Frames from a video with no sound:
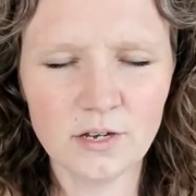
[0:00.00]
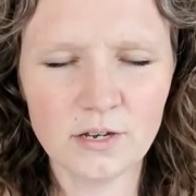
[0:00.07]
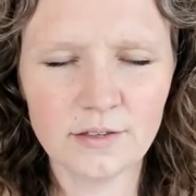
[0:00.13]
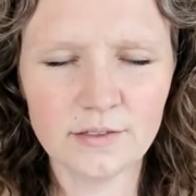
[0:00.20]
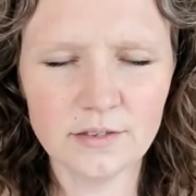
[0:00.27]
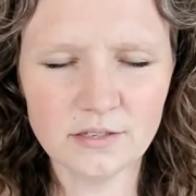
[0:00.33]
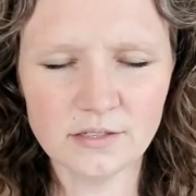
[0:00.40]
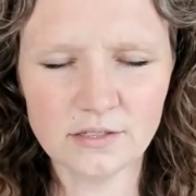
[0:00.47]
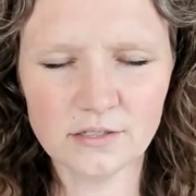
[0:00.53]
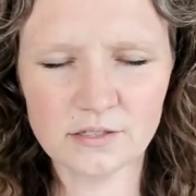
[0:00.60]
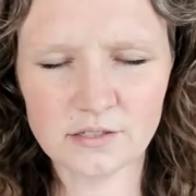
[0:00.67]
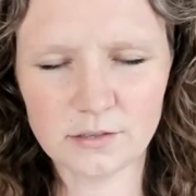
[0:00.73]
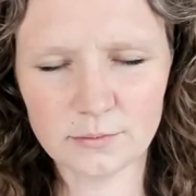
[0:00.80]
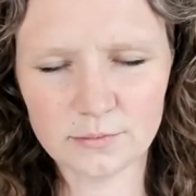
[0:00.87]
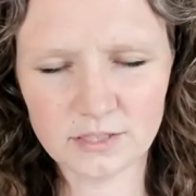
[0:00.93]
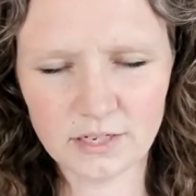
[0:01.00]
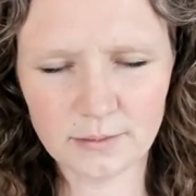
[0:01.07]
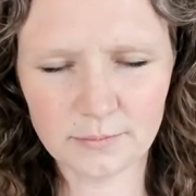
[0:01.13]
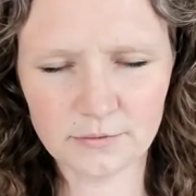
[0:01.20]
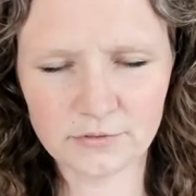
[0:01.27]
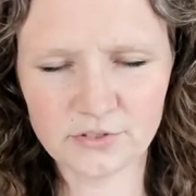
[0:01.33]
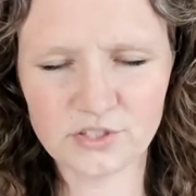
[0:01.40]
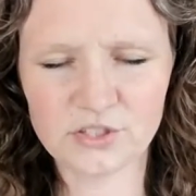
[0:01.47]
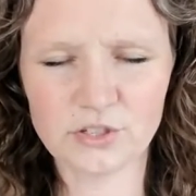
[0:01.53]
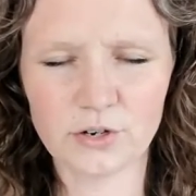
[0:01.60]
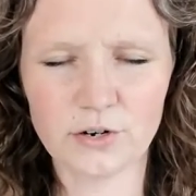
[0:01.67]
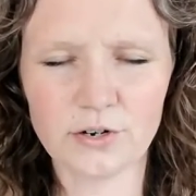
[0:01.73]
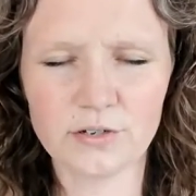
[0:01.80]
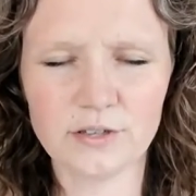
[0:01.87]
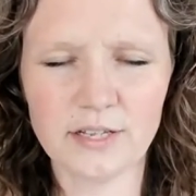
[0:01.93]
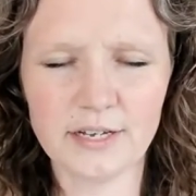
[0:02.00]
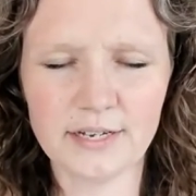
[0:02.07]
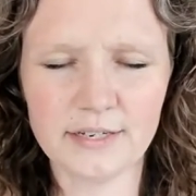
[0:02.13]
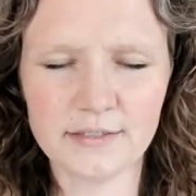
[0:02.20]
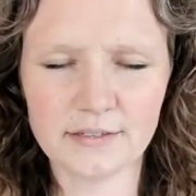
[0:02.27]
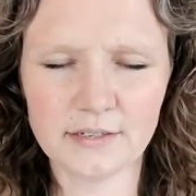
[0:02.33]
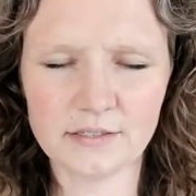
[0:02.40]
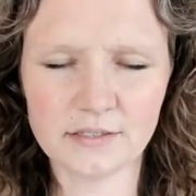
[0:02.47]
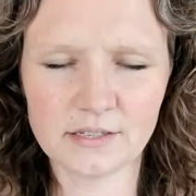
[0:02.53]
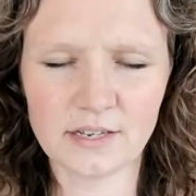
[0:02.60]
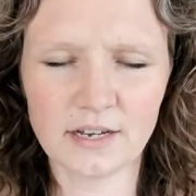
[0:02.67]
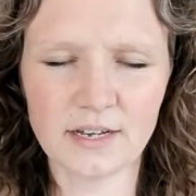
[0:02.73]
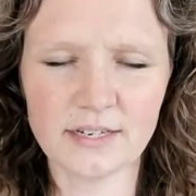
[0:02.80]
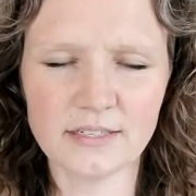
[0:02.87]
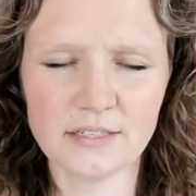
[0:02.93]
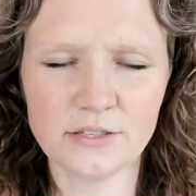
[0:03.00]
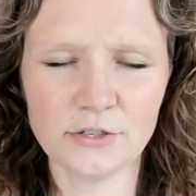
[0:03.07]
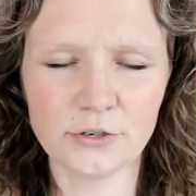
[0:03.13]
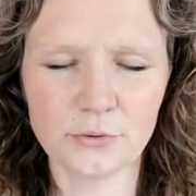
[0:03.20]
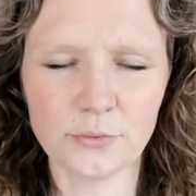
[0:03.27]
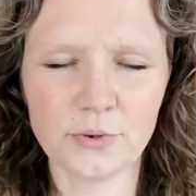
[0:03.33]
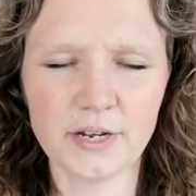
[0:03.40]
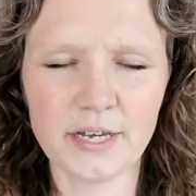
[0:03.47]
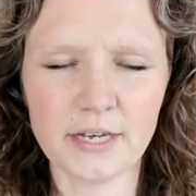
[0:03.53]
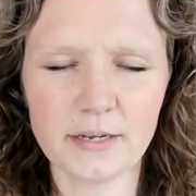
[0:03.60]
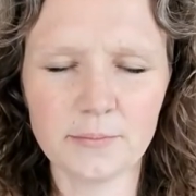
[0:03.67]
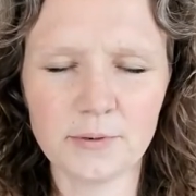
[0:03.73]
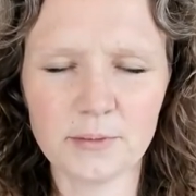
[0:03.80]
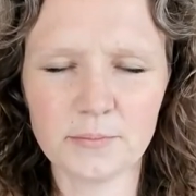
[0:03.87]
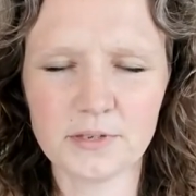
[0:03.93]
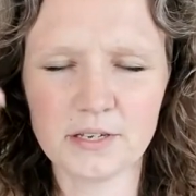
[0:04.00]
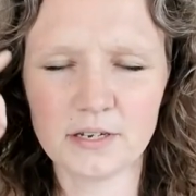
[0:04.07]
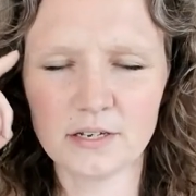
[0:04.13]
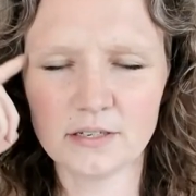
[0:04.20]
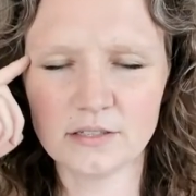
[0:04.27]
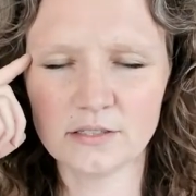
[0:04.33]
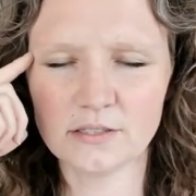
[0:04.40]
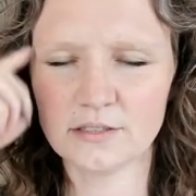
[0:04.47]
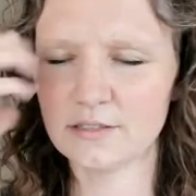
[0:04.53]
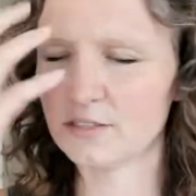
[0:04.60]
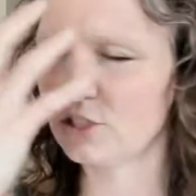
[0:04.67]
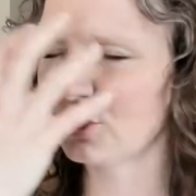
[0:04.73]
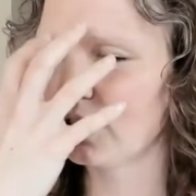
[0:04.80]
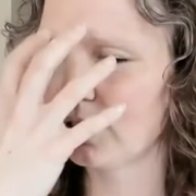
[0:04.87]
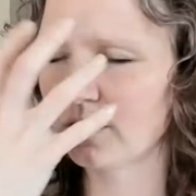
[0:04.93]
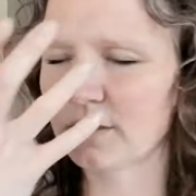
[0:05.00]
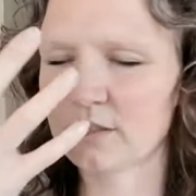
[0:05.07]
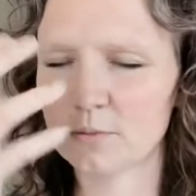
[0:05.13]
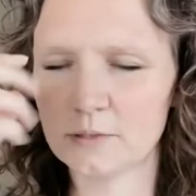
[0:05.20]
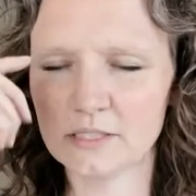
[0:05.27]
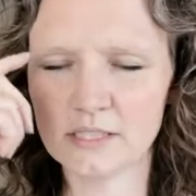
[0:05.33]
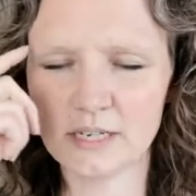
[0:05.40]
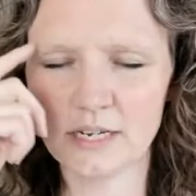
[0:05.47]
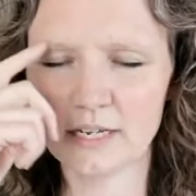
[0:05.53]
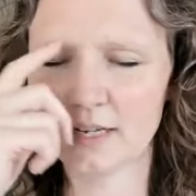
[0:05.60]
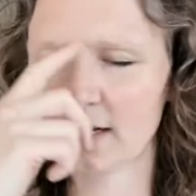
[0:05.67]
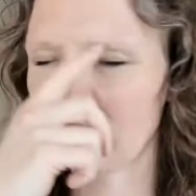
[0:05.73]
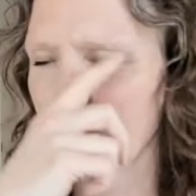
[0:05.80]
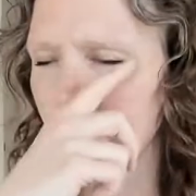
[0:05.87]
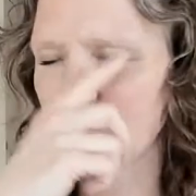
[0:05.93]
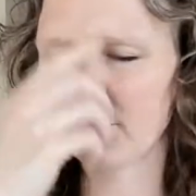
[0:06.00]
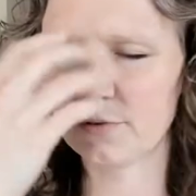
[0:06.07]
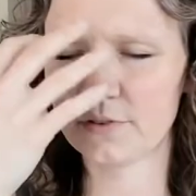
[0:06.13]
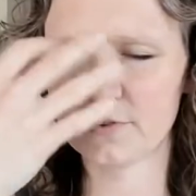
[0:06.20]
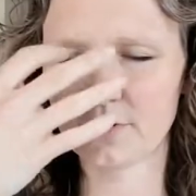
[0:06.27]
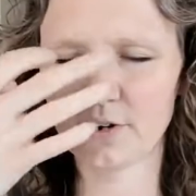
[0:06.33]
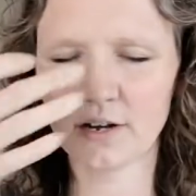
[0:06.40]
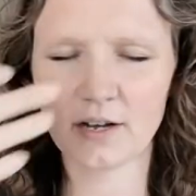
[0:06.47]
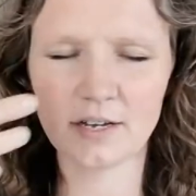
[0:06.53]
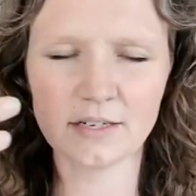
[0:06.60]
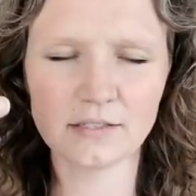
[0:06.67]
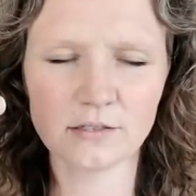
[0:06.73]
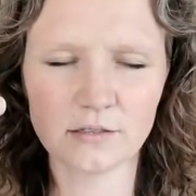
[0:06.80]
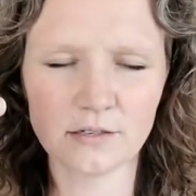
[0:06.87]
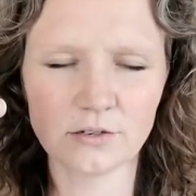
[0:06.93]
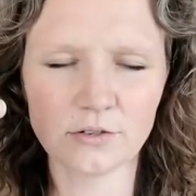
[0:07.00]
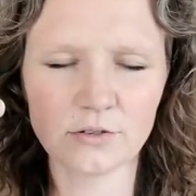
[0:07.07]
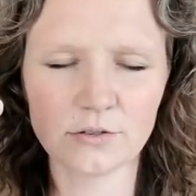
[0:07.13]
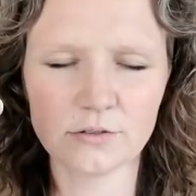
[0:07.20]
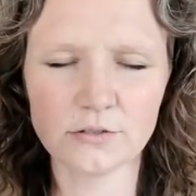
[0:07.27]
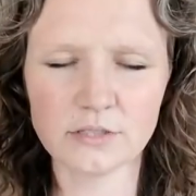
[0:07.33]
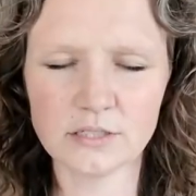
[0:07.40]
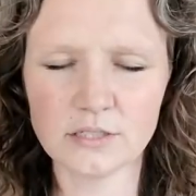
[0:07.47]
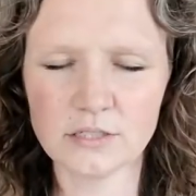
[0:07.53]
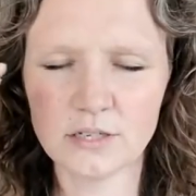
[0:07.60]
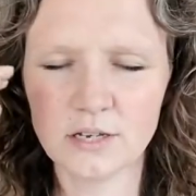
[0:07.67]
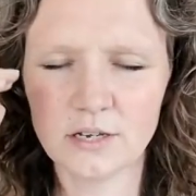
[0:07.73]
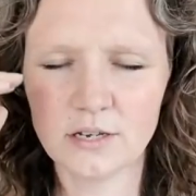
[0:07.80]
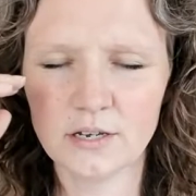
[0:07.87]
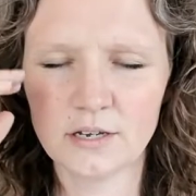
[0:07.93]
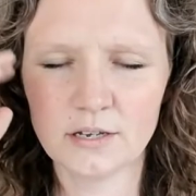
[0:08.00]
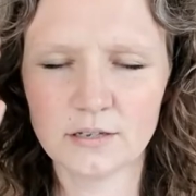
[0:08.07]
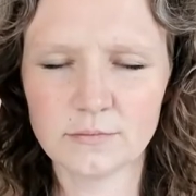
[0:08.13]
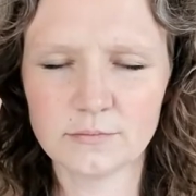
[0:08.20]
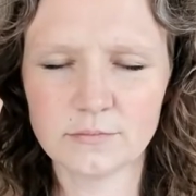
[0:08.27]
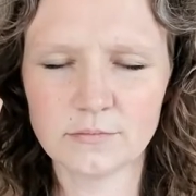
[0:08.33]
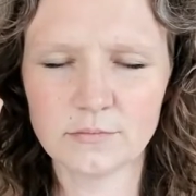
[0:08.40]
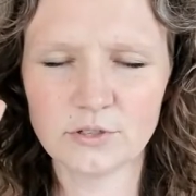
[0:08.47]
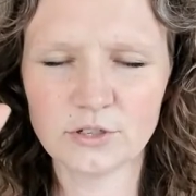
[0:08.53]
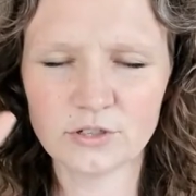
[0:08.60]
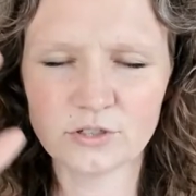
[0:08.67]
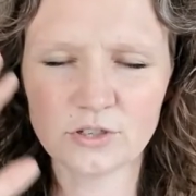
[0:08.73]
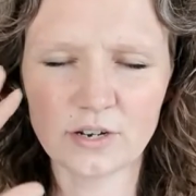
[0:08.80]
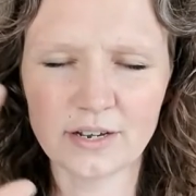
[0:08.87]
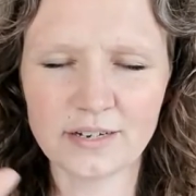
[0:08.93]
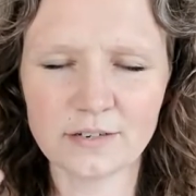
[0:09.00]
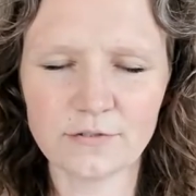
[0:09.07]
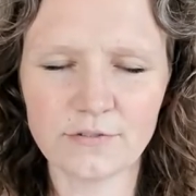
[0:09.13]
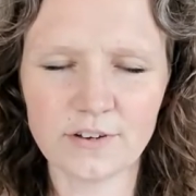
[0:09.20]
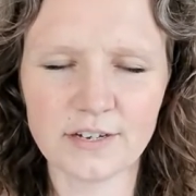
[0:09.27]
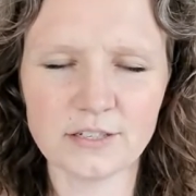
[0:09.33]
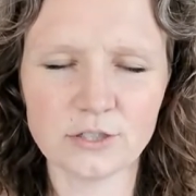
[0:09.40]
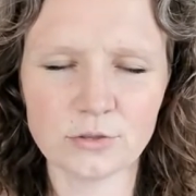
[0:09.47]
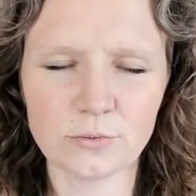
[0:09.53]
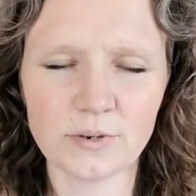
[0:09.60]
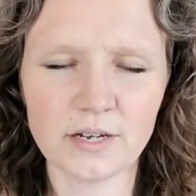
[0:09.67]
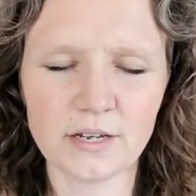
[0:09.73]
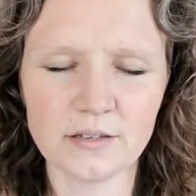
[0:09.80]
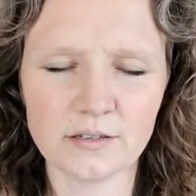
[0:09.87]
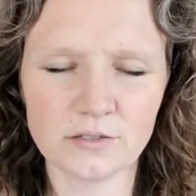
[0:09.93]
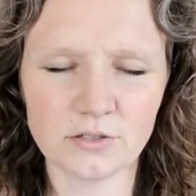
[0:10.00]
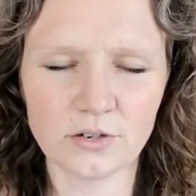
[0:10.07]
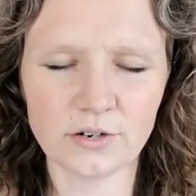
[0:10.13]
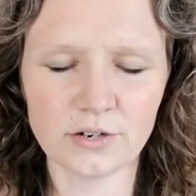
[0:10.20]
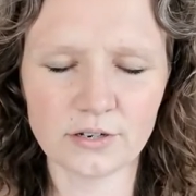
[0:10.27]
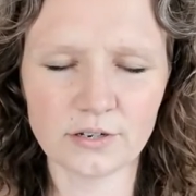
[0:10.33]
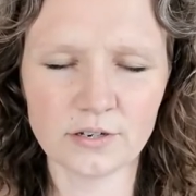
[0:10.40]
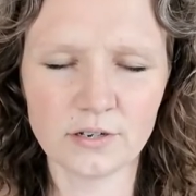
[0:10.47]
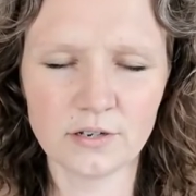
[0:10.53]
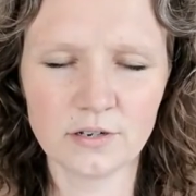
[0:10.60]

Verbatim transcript: This is some type of starlight that's guiding your way, but because the chunk has been taken out with your eyes included, you're trying to find your way in the dark.